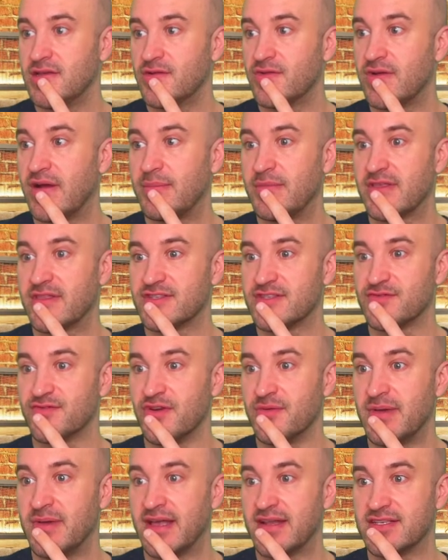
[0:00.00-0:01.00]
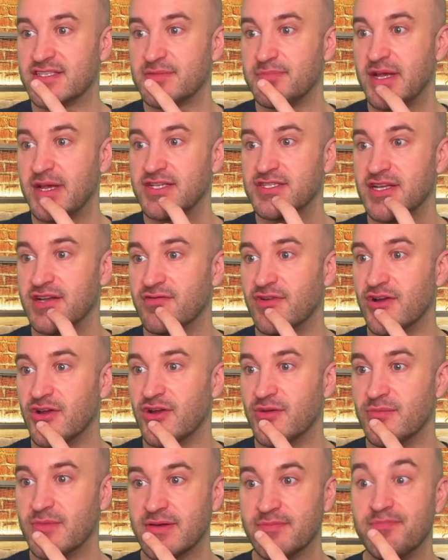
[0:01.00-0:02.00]
Grandmother's room had a special
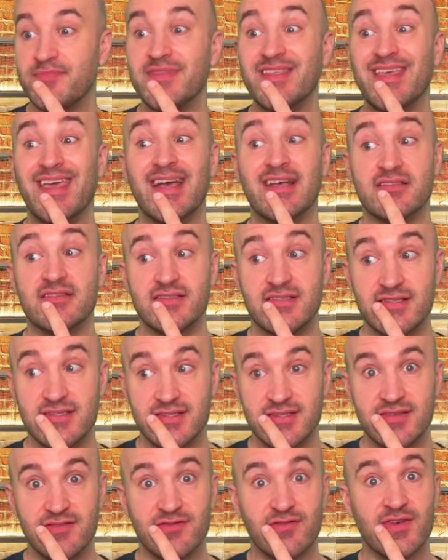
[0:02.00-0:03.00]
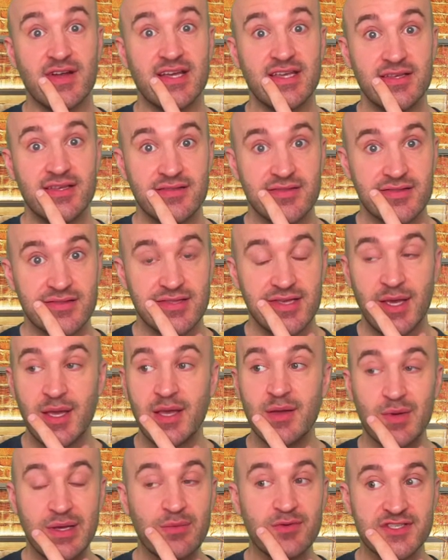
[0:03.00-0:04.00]
aroma. Yes, right?
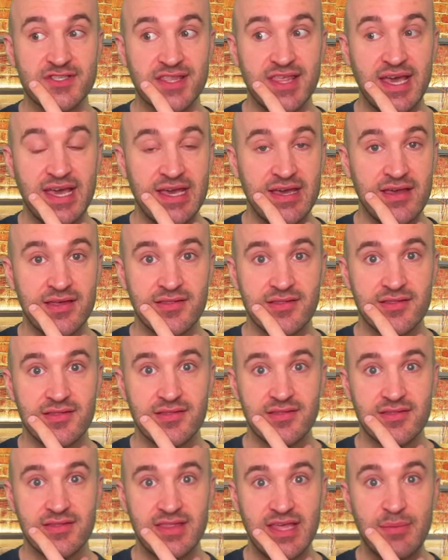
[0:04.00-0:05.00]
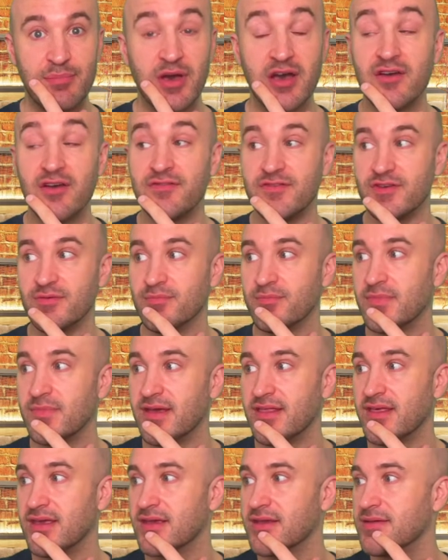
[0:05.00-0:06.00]
It was their perfume, I
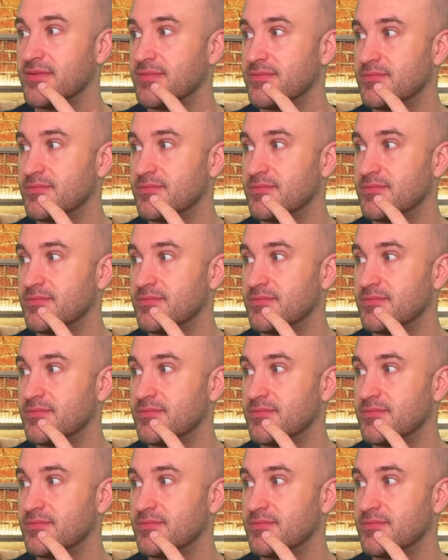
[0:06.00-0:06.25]
think.